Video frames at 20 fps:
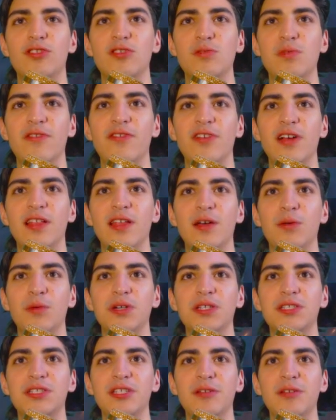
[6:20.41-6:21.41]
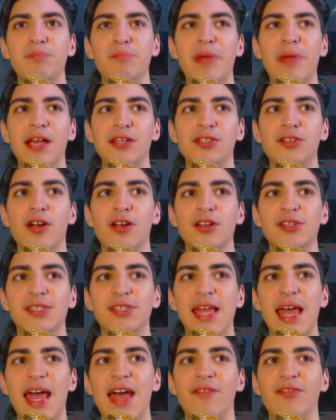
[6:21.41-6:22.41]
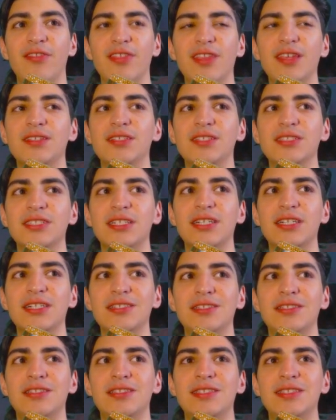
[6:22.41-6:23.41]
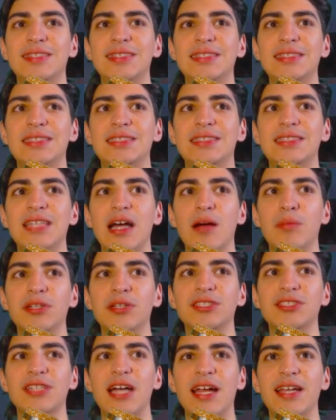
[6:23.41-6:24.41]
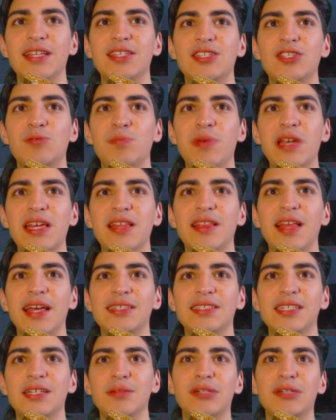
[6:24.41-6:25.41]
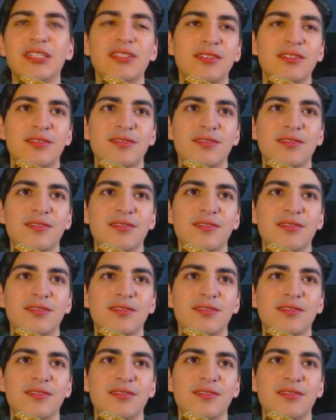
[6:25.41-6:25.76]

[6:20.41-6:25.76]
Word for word: to be fair, that was a beskar staff, and this is a double-sided spinny lightsaber.